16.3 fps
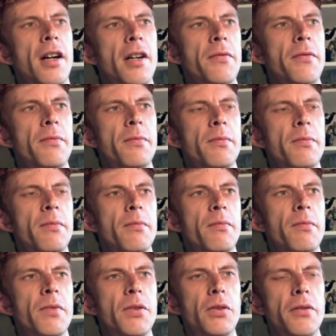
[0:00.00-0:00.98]
I've
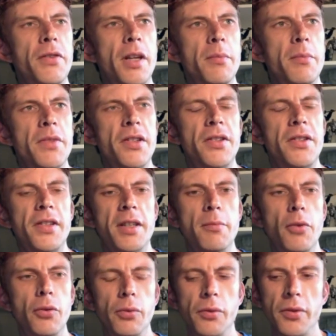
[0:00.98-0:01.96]
sort of come to see
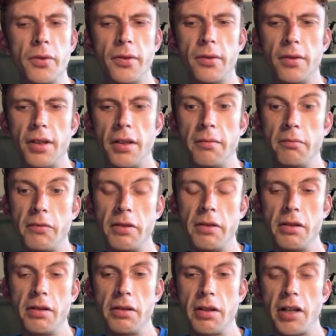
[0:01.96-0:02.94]
models, like
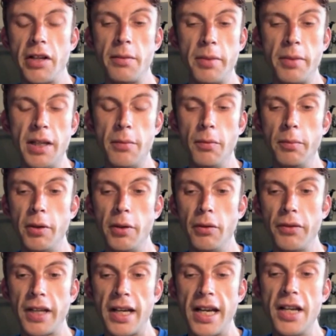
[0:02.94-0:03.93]
other people
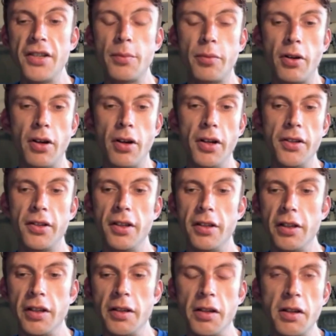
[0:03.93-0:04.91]
built that Enterprise,
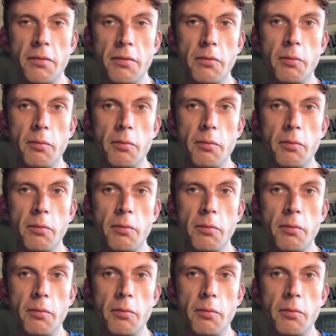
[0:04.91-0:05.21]
that